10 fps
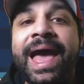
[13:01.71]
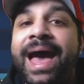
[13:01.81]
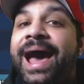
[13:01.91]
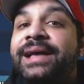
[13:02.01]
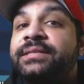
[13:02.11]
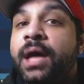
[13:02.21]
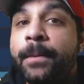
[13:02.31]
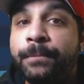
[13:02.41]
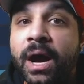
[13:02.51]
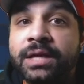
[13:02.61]
as
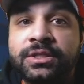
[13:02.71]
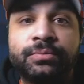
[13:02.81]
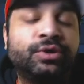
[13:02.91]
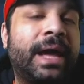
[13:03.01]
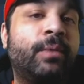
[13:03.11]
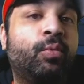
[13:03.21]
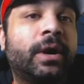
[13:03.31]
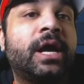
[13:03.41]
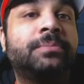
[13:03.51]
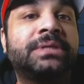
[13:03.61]
possible. And
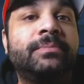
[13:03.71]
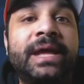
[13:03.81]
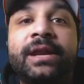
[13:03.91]
what helps him